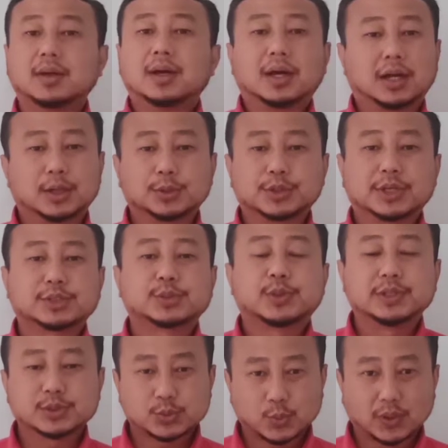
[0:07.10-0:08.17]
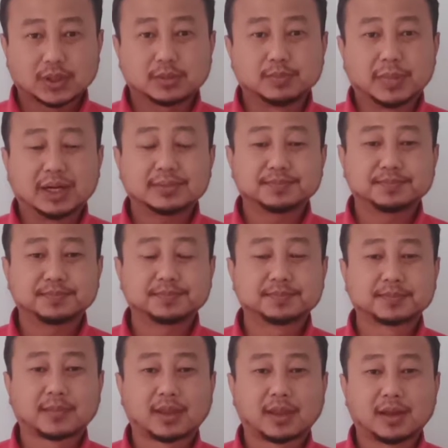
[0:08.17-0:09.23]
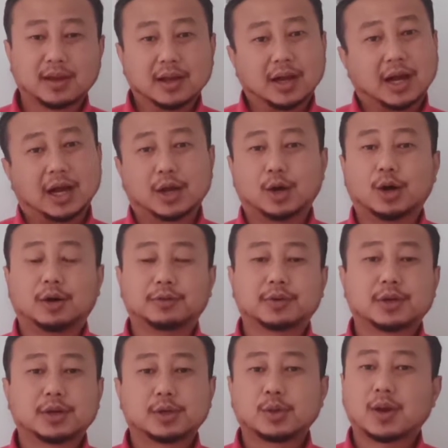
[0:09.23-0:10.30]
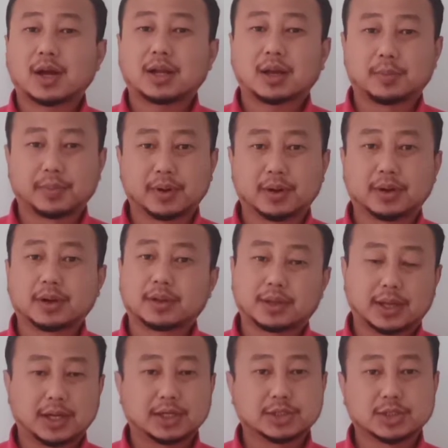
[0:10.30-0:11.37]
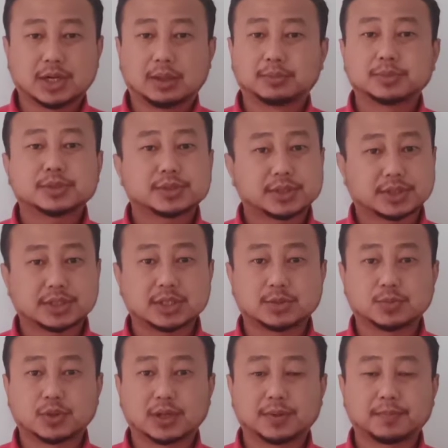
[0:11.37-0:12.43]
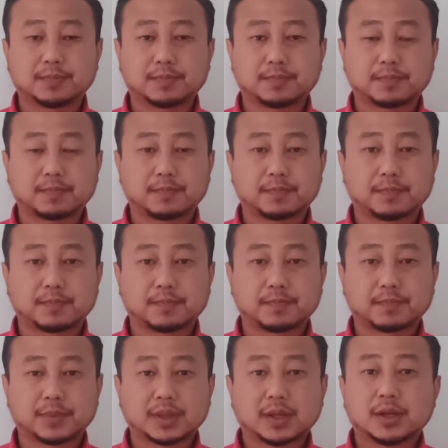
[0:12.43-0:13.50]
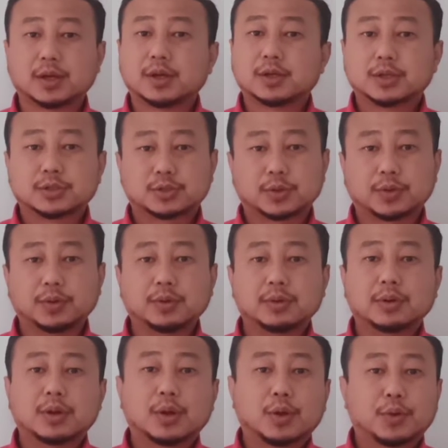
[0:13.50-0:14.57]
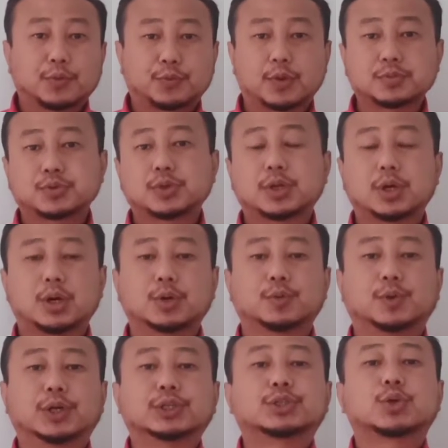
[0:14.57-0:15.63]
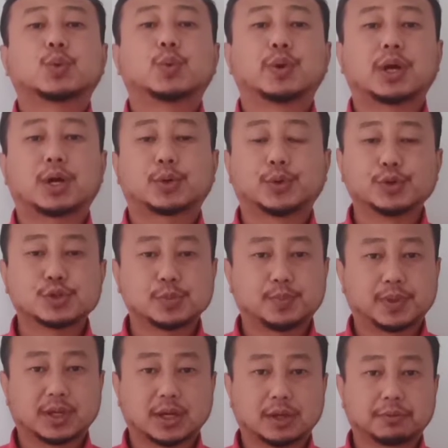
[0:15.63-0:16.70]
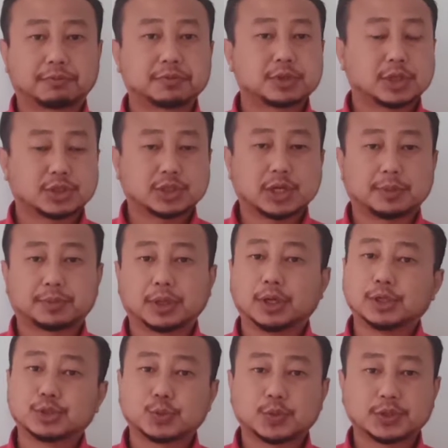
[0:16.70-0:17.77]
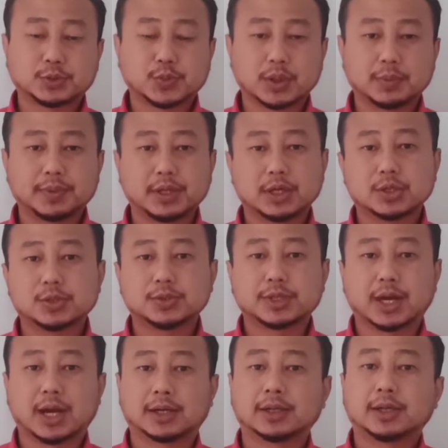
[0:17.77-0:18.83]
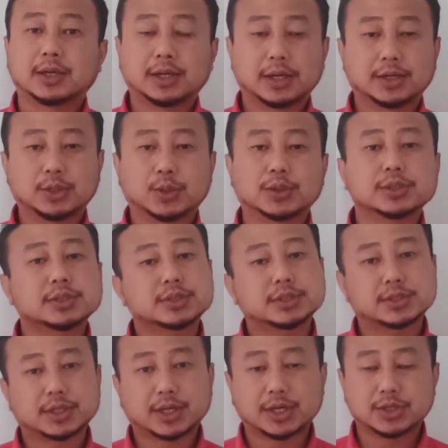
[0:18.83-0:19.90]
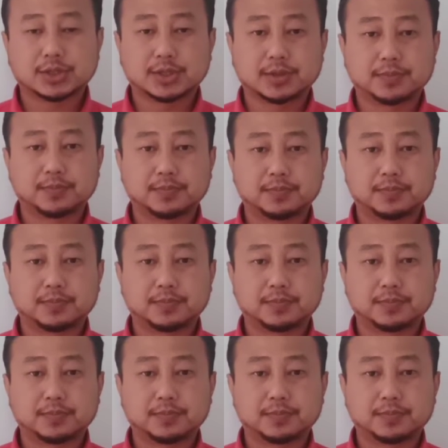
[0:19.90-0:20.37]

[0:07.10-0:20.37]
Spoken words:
Hello dear students, welcome back. I hope you have appeared the exam successfully. So from today onwards, we are going to pick up the chapters which will be included in your second term.